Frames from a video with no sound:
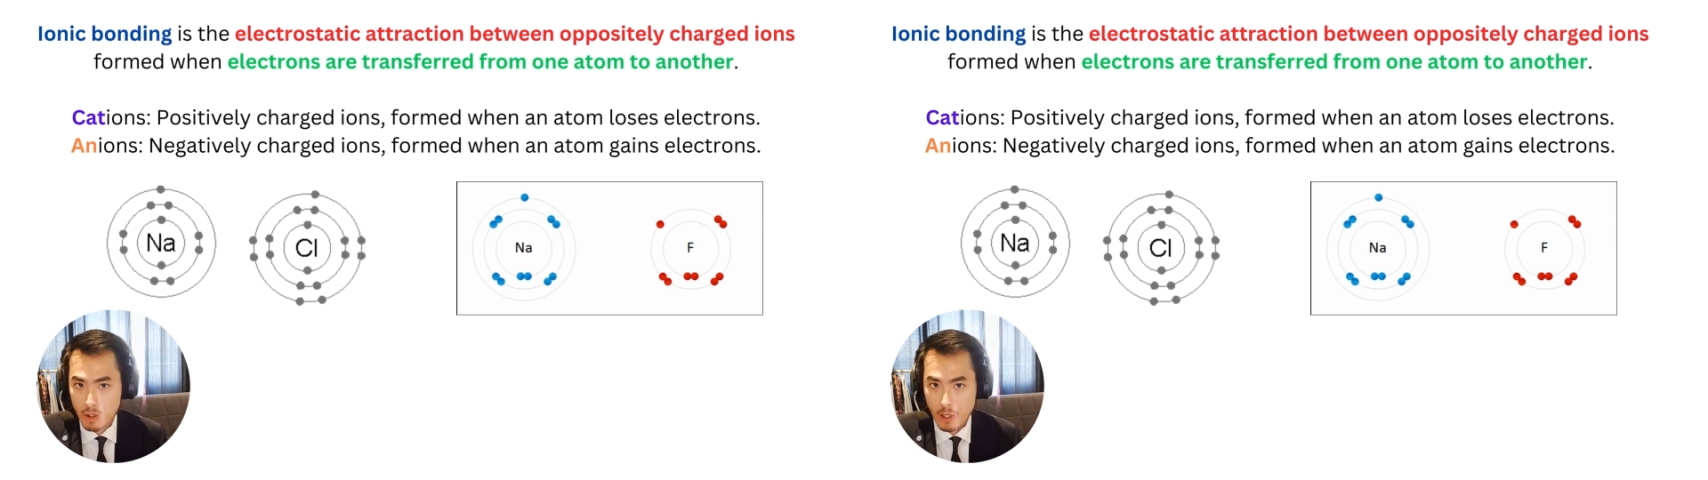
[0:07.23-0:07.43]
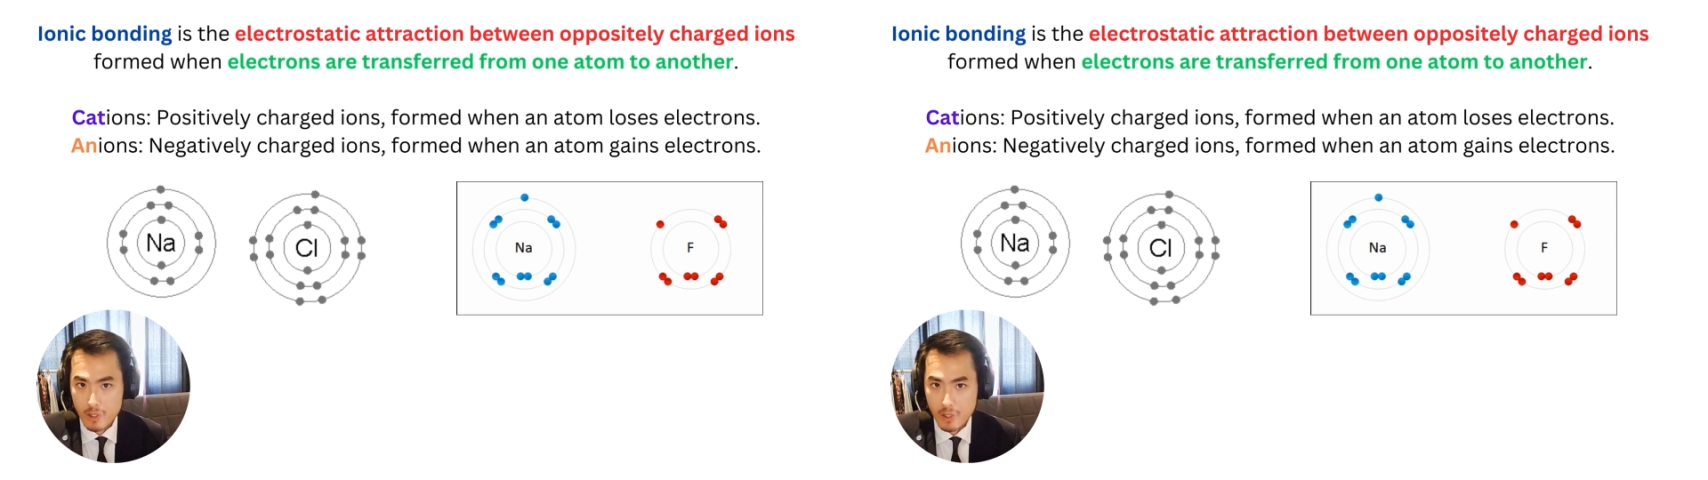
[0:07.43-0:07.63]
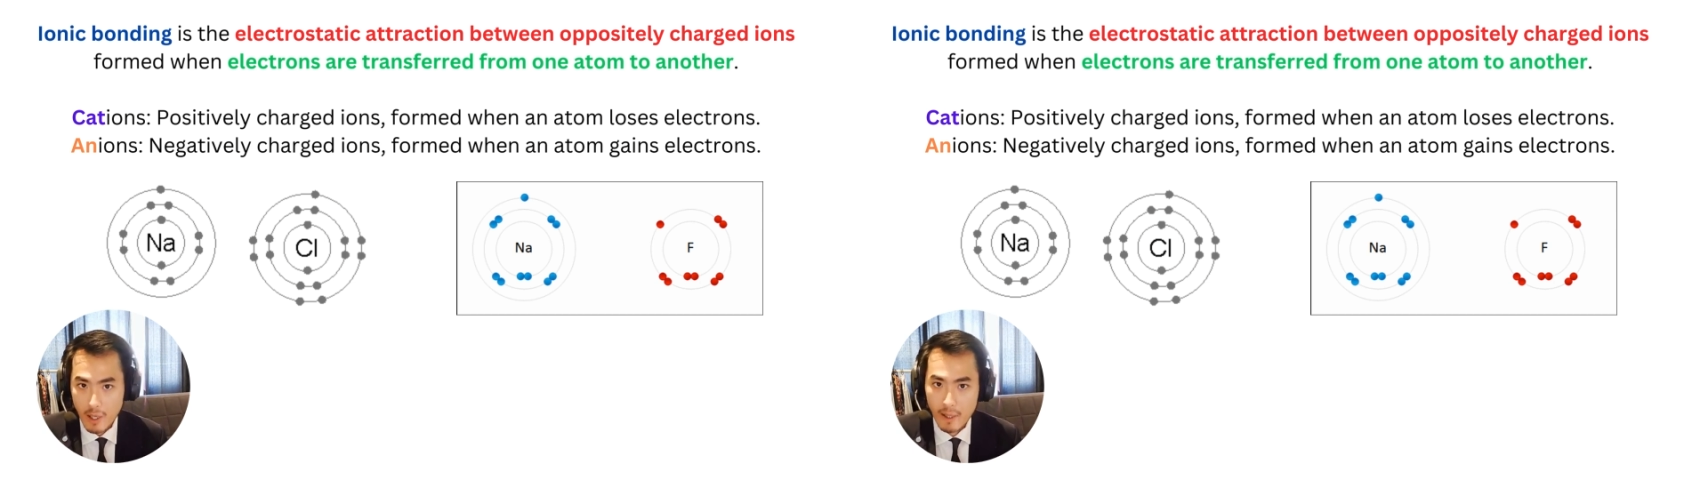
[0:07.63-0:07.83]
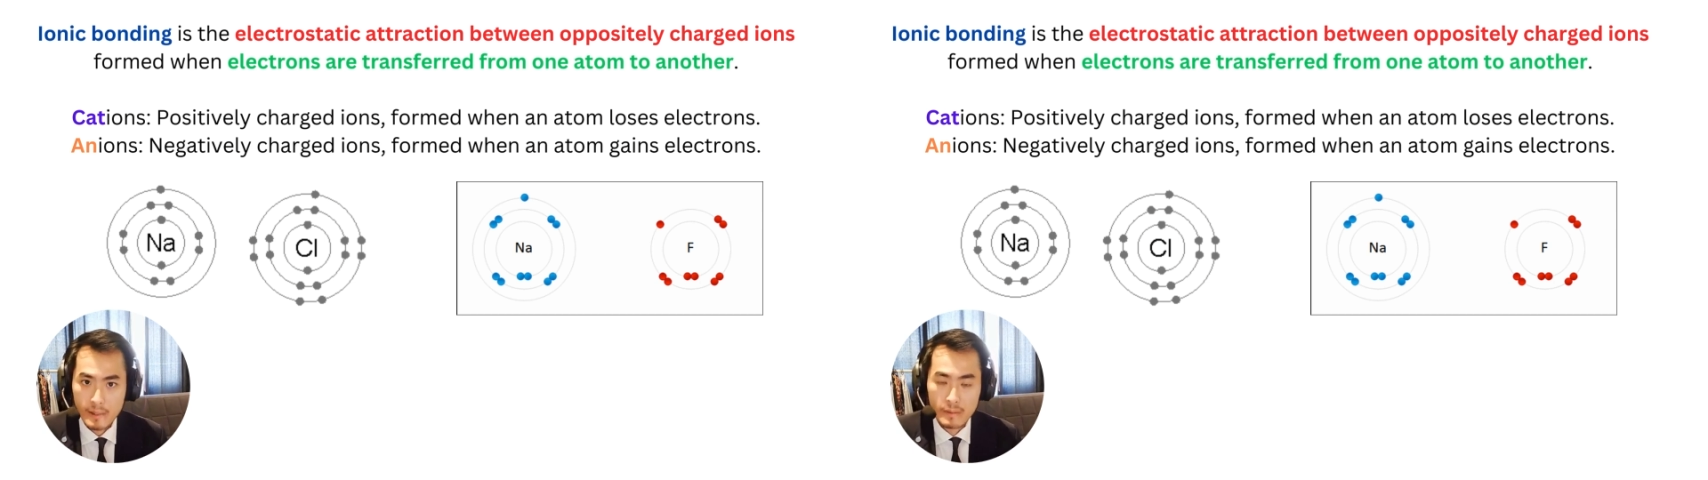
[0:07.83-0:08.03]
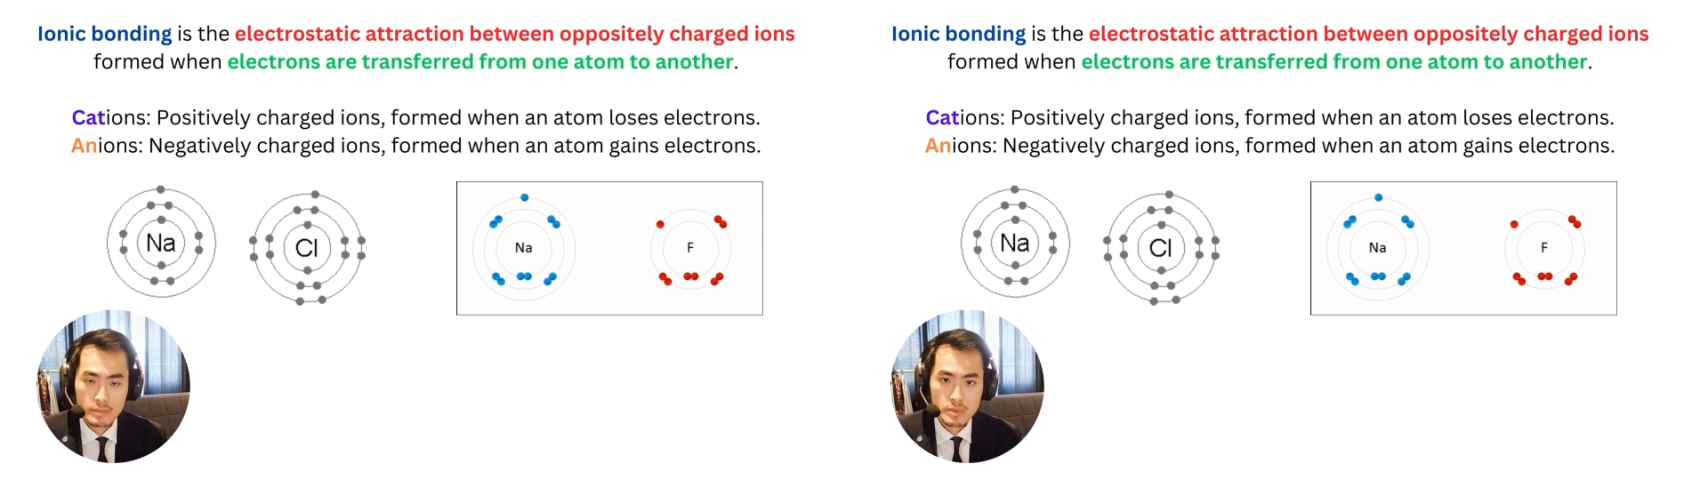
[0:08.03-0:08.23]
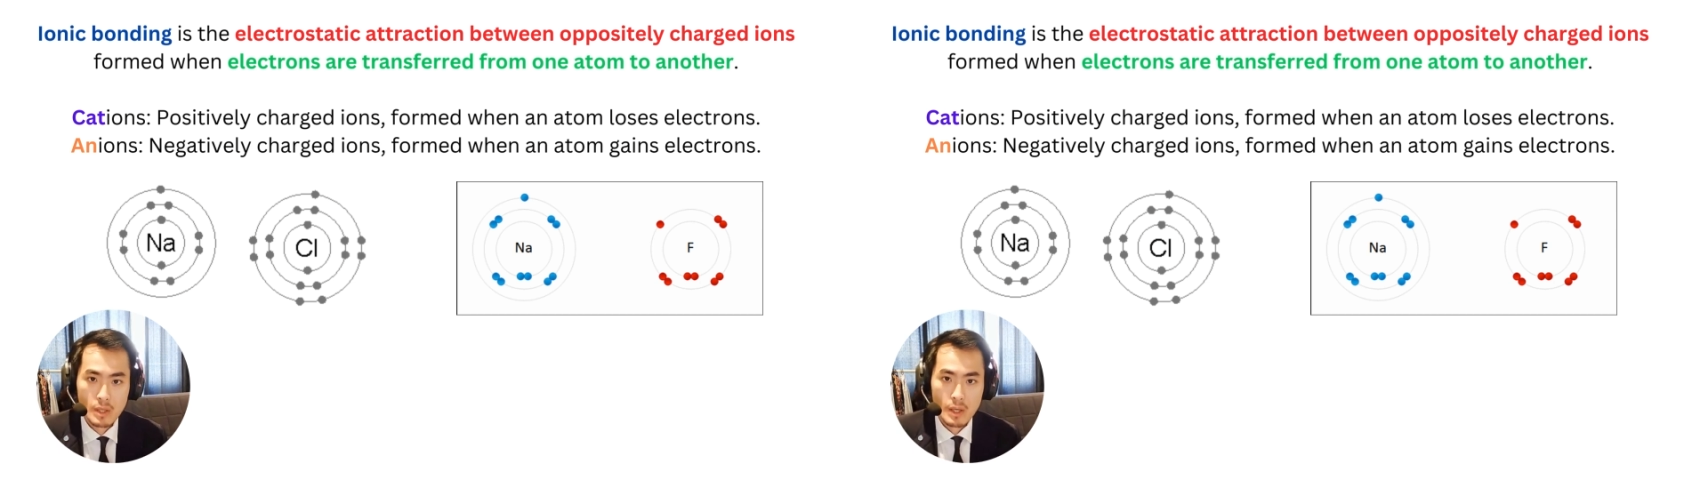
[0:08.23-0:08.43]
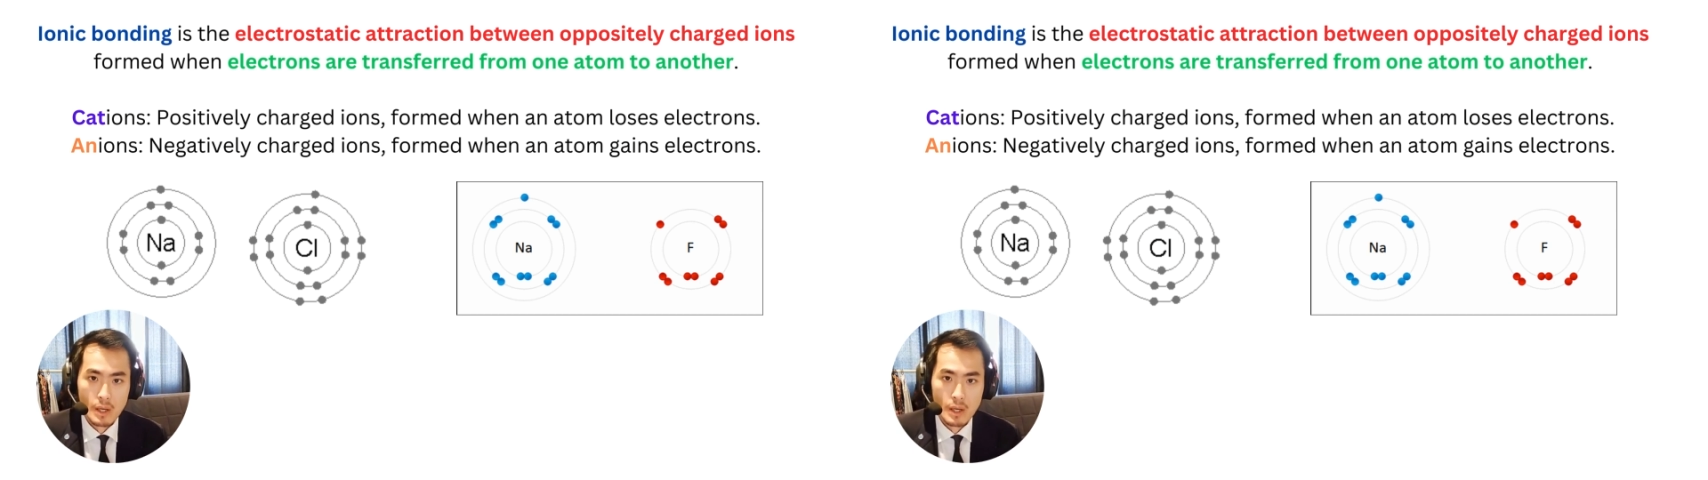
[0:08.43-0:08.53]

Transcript: charged ions.